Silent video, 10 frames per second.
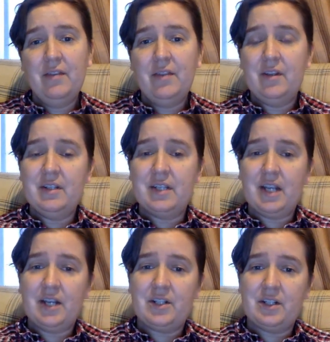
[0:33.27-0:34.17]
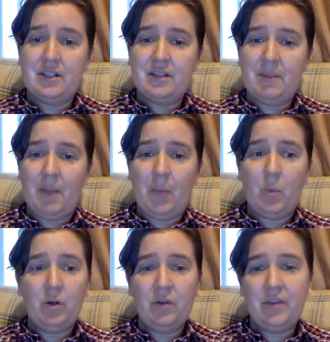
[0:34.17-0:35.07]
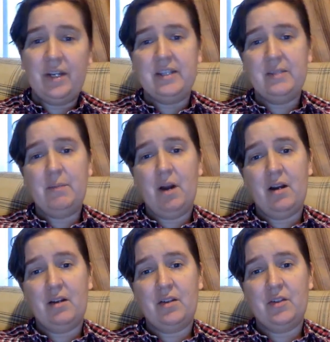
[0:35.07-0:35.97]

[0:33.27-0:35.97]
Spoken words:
the discussions about the world that it sparks.